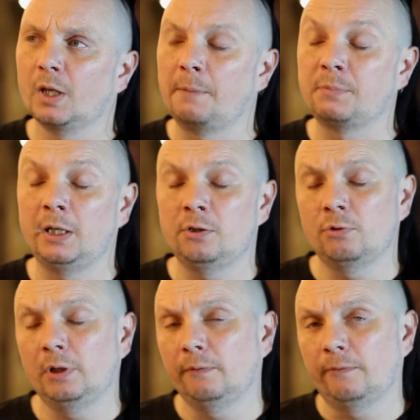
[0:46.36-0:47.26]

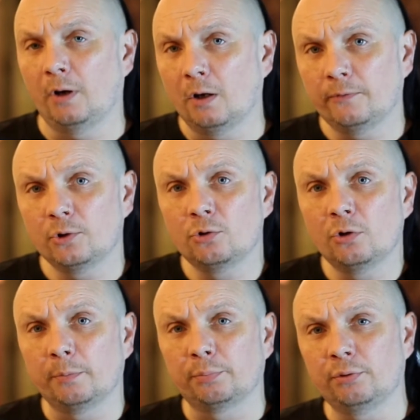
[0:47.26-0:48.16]
Aiptasia eating filefish
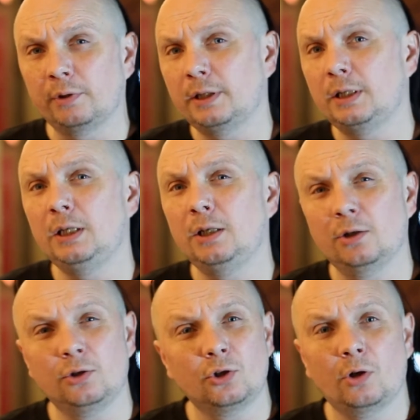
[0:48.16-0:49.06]
do a pretty
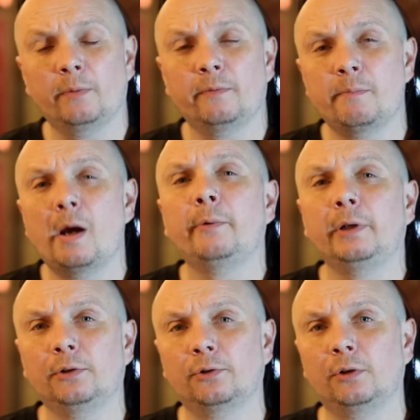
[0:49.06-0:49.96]
good job of
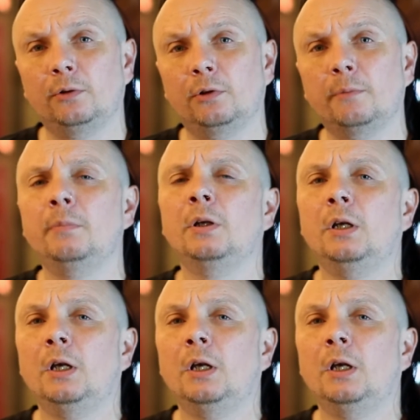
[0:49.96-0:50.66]
mowing through them,